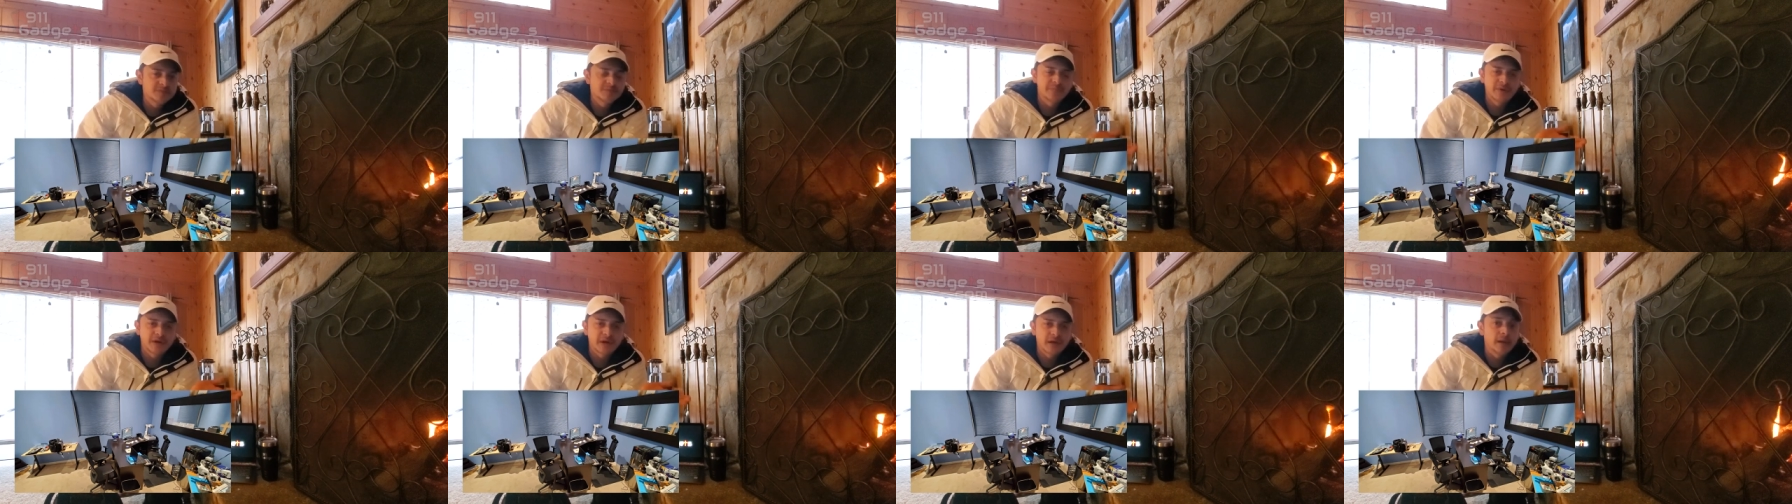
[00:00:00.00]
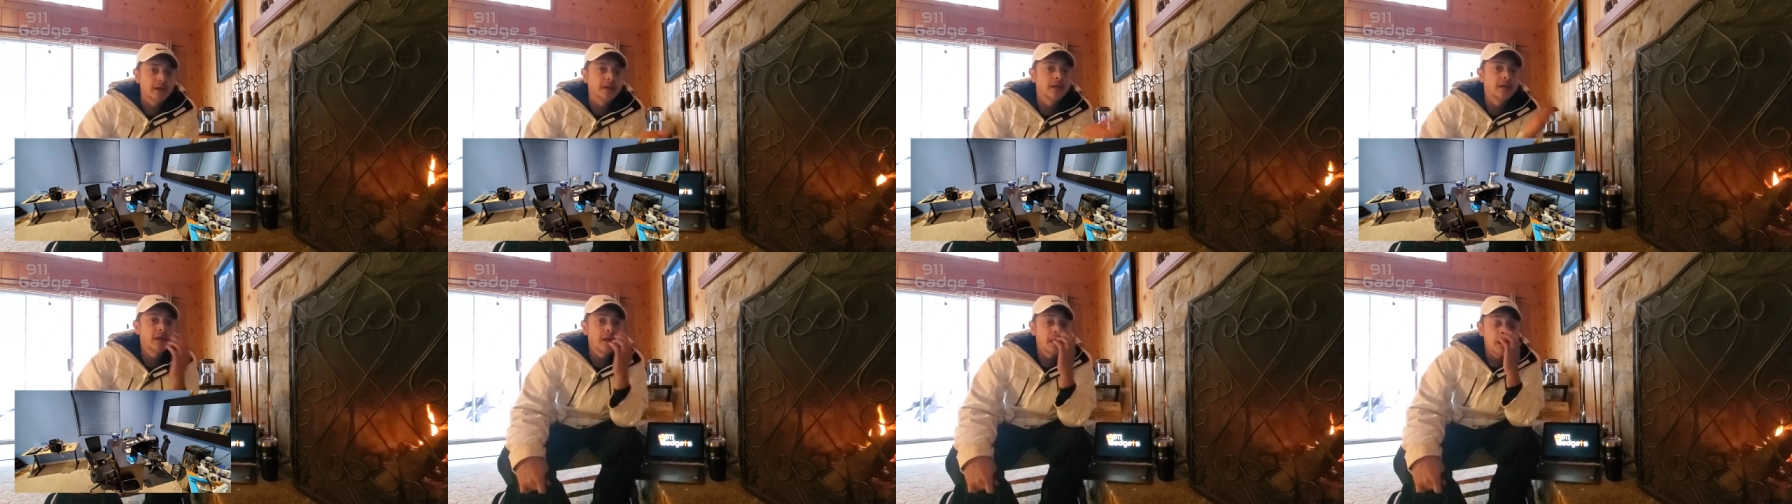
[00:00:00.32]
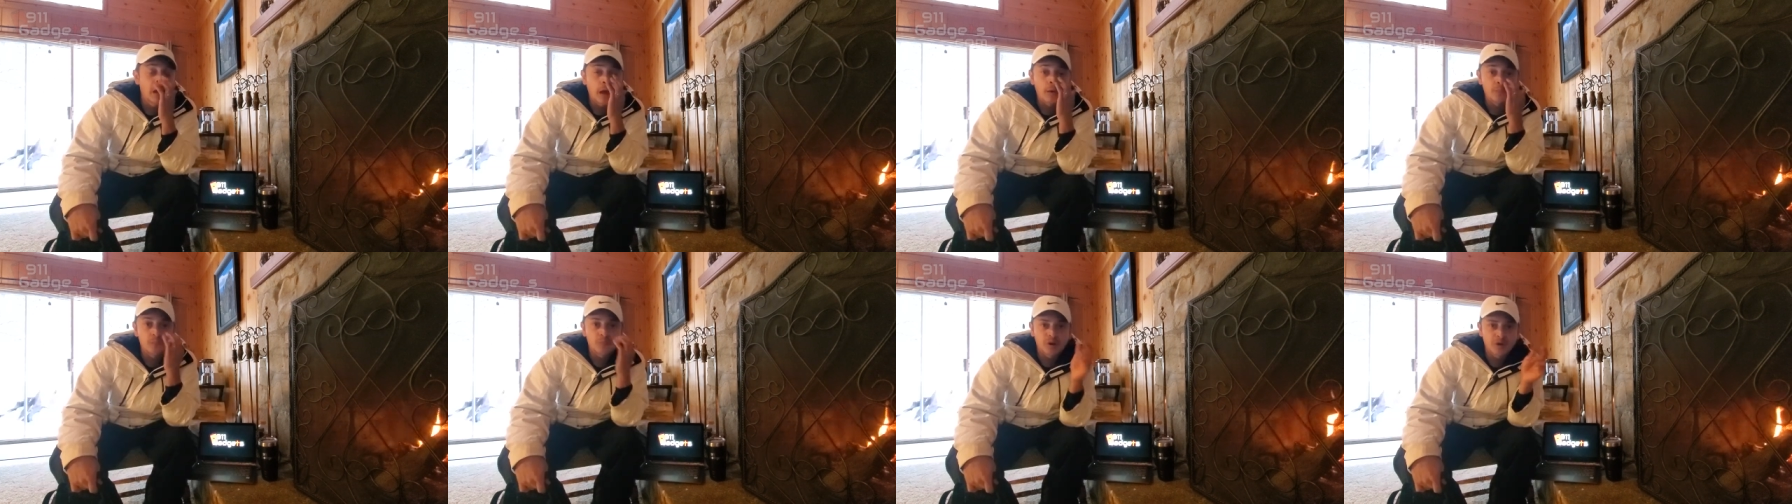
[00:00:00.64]
but
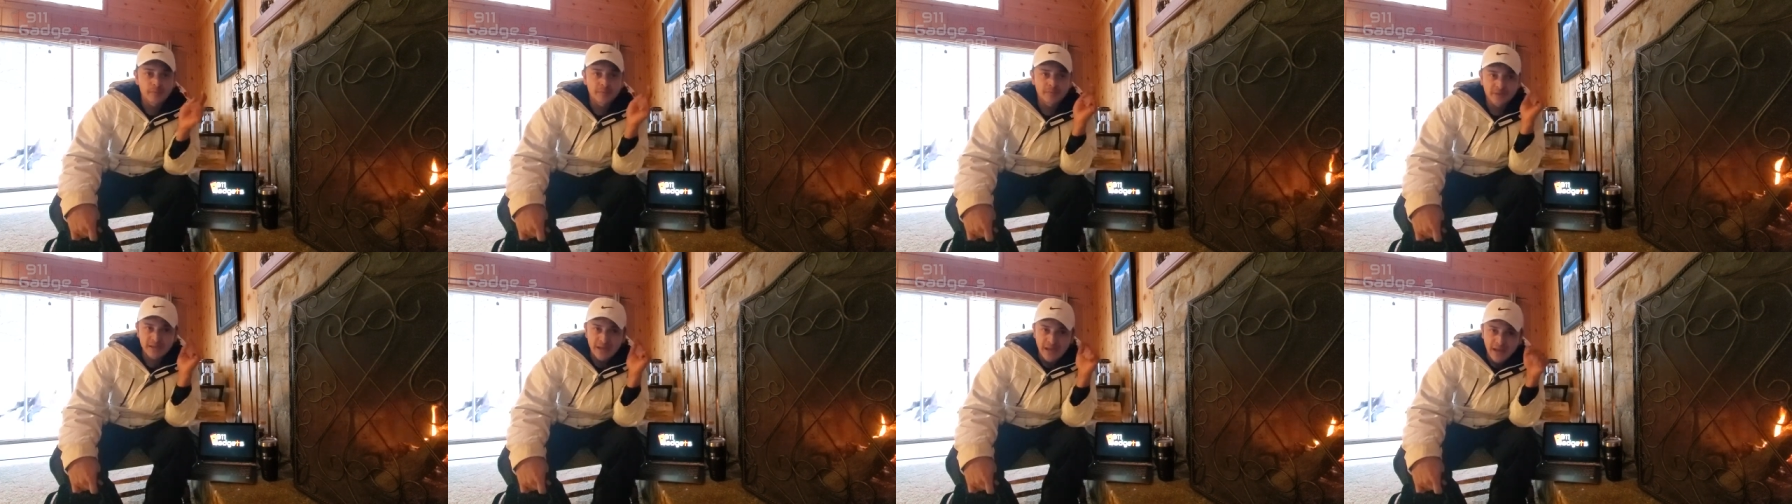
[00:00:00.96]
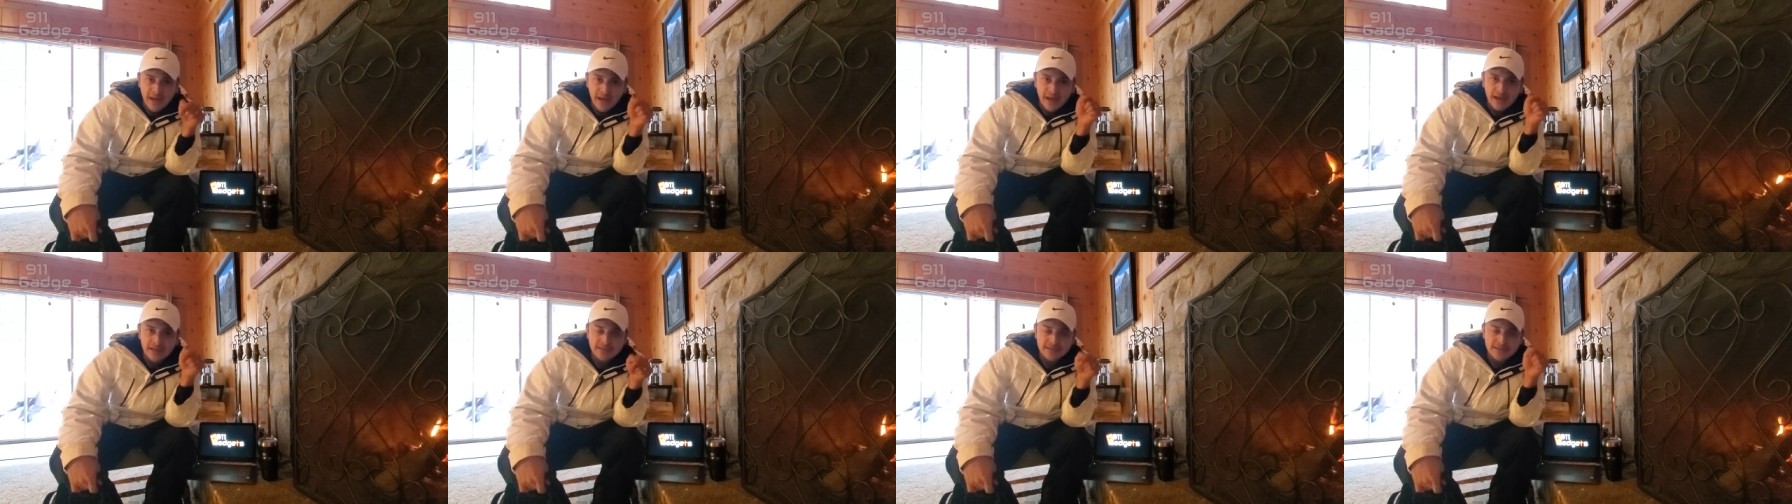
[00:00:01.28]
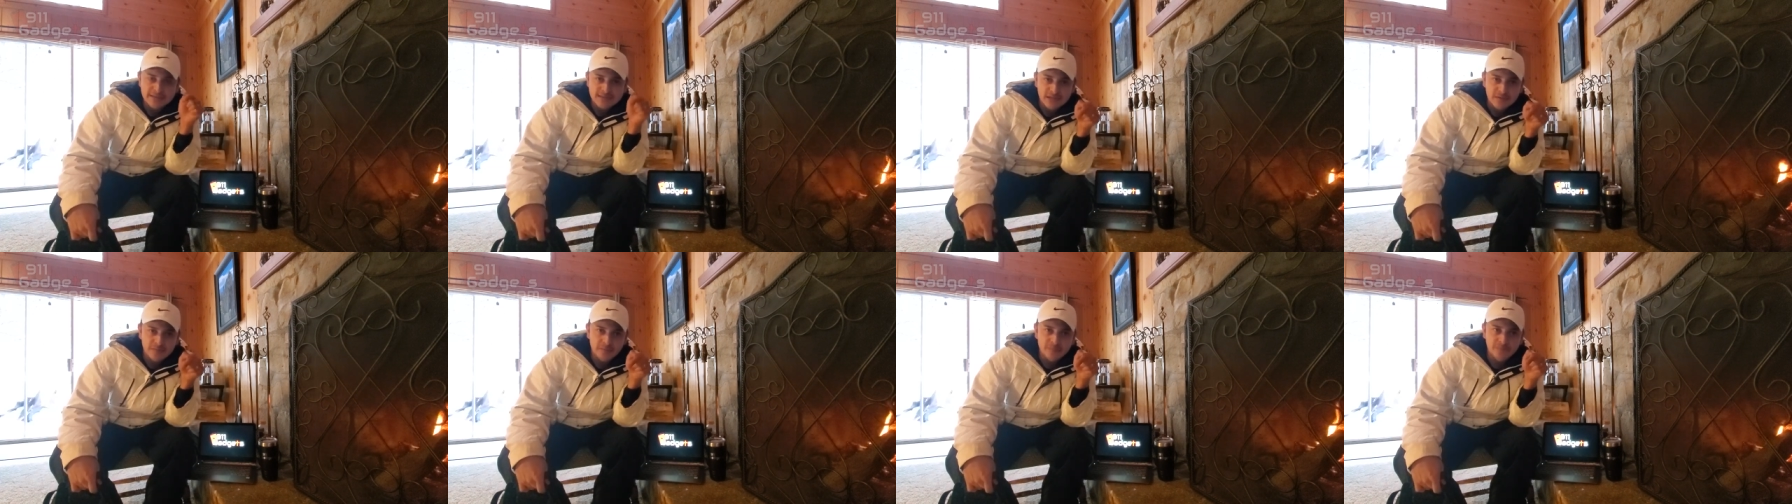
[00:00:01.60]
I'm probably gonna add
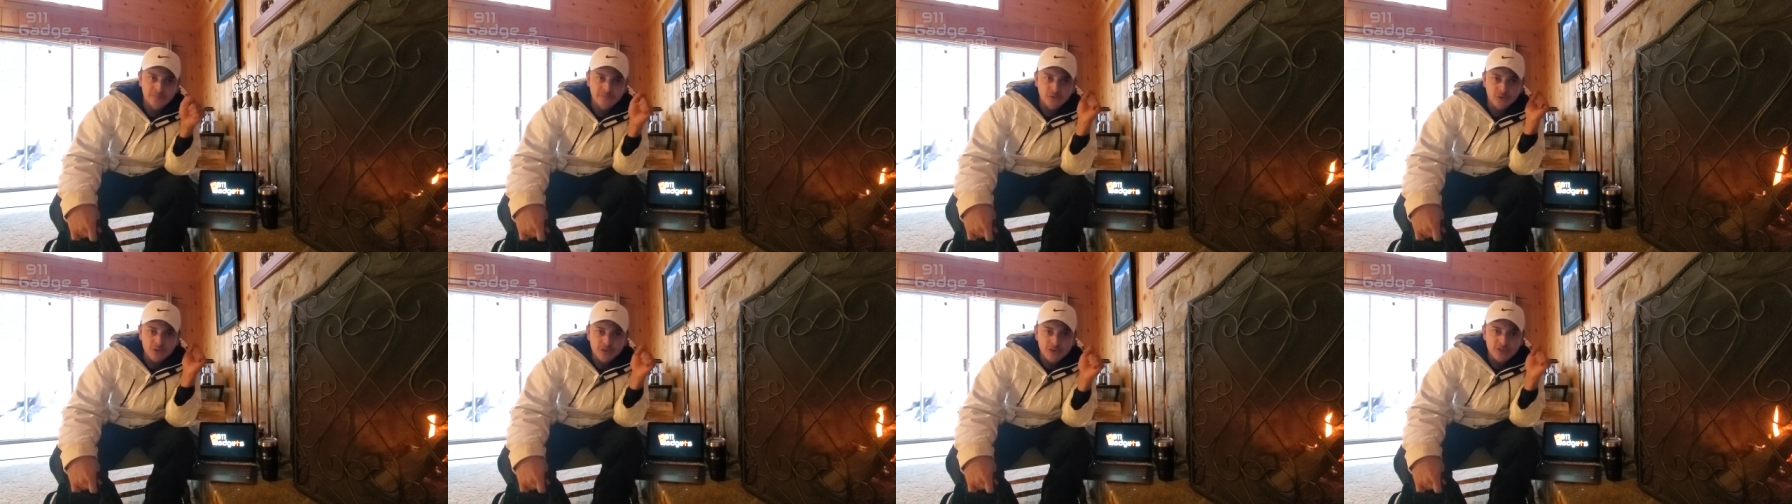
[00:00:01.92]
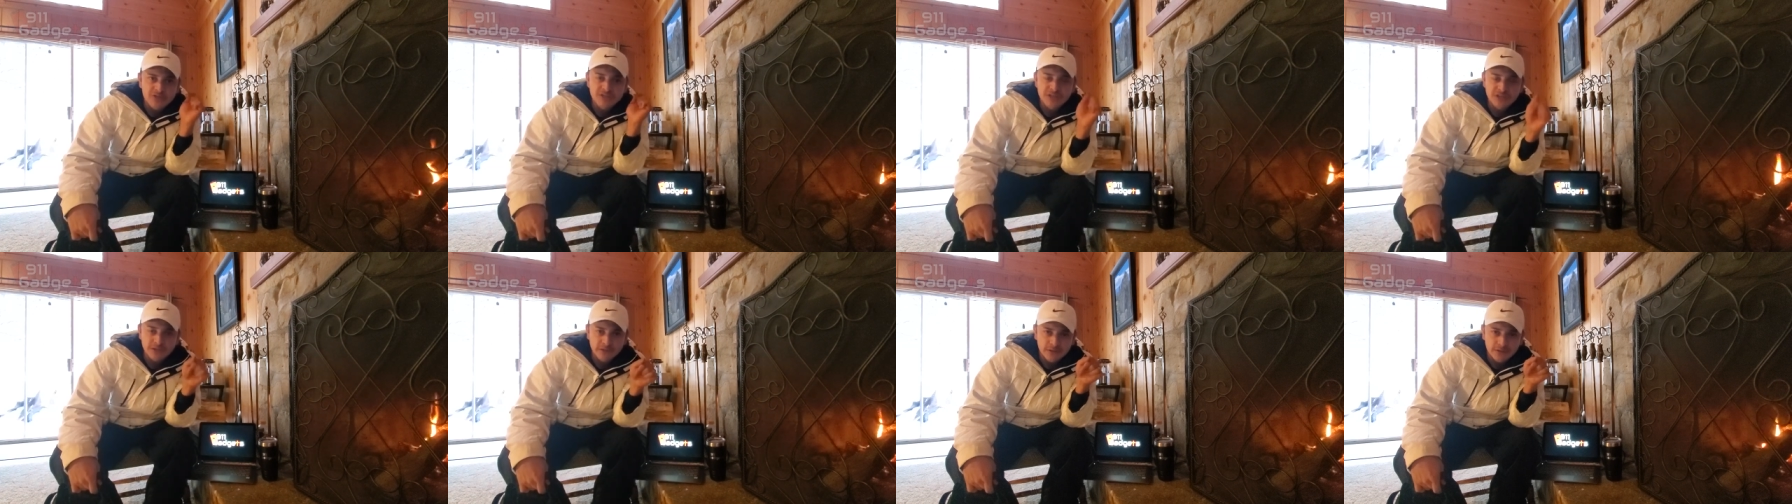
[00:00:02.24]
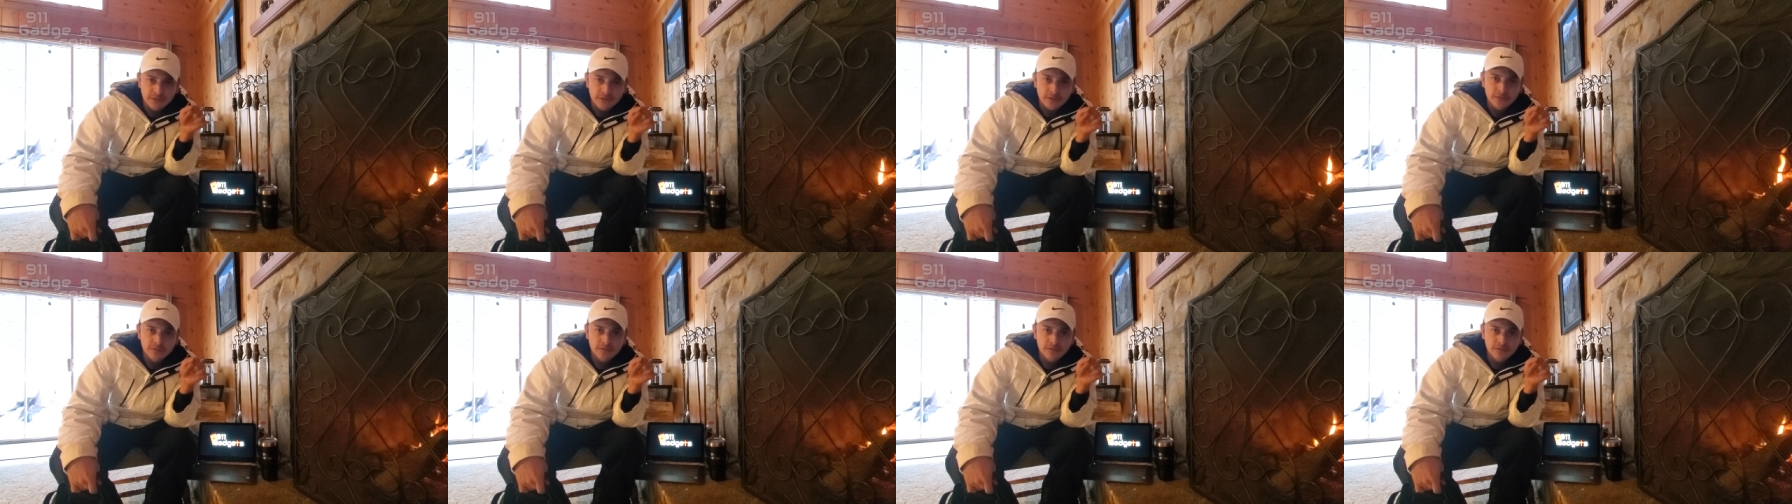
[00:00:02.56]
some footage
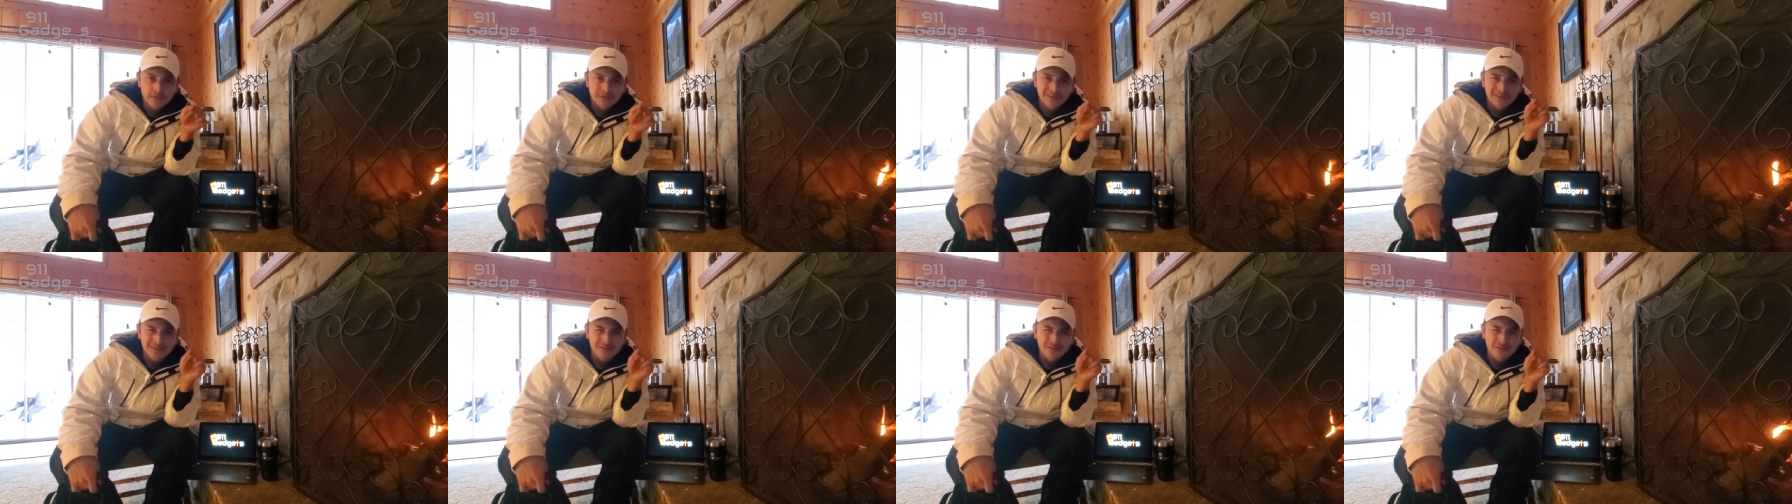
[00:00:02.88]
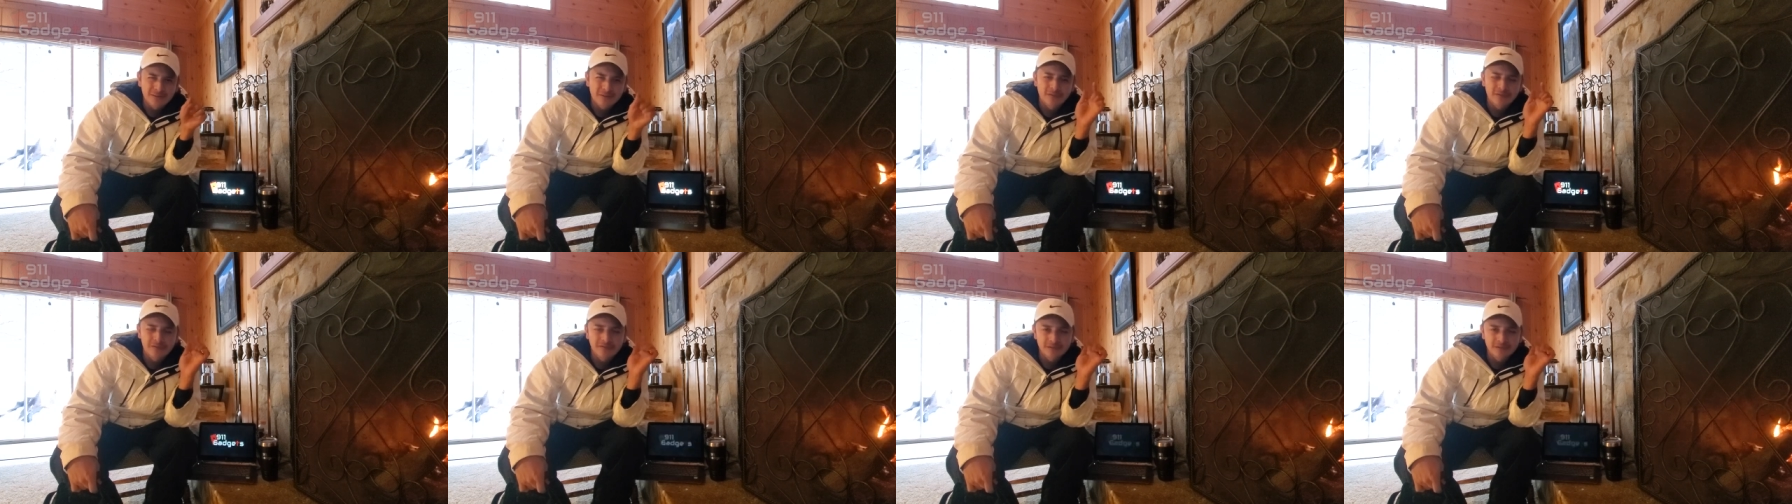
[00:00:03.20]
here, you know,